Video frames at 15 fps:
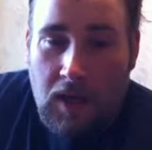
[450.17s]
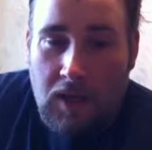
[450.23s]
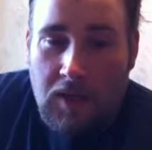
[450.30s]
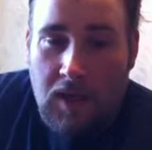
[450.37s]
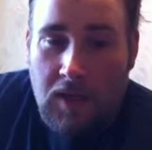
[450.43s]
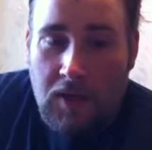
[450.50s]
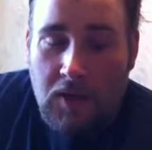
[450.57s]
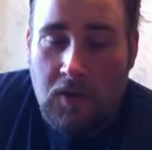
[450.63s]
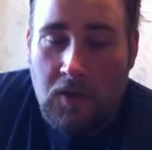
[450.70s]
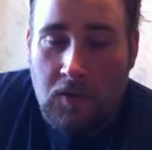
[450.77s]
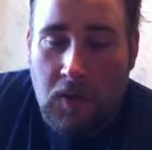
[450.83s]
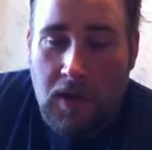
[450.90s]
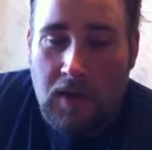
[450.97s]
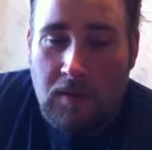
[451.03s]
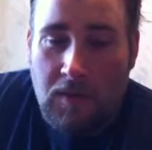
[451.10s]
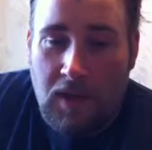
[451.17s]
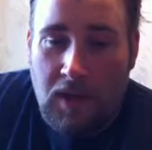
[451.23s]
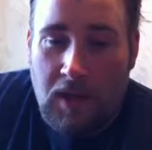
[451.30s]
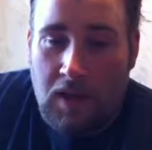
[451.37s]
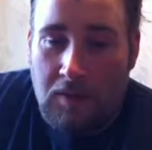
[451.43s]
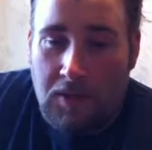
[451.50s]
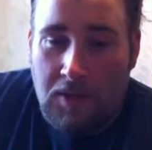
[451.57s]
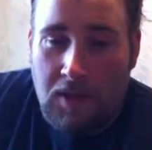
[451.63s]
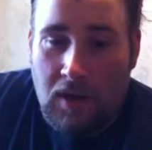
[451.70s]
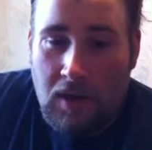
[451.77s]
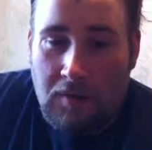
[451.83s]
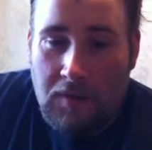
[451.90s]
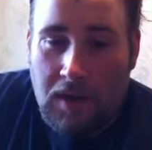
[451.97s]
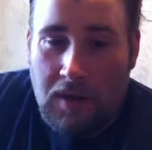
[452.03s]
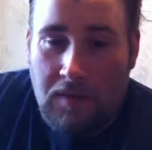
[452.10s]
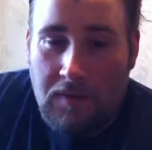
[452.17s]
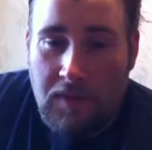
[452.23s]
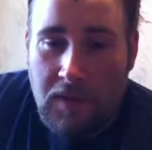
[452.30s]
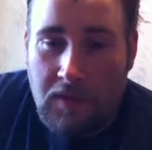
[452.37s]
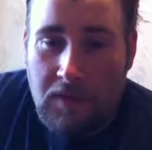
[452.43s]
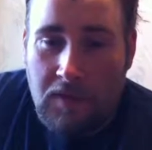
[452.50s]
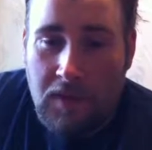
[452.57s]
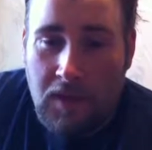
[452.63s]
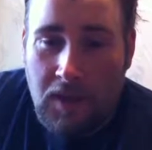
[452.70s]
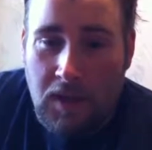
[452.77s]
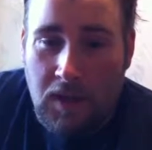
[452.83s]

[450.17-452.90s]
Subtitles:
it's a good way to be. I was taught by a fellow.